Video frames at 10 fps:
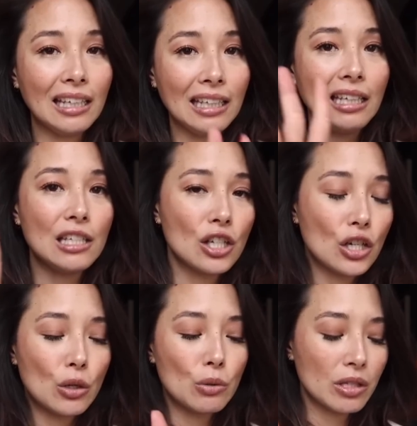need to
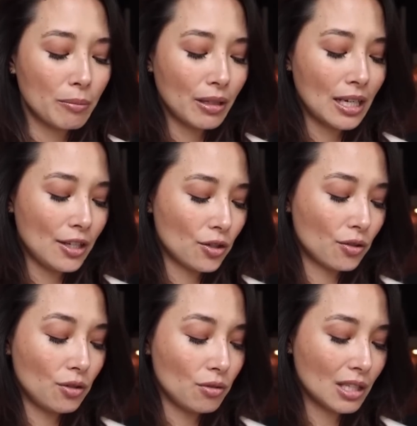go someplace
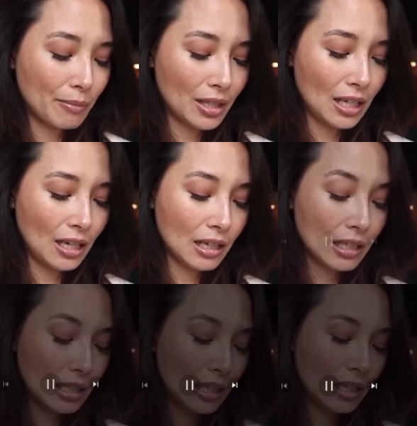or do something.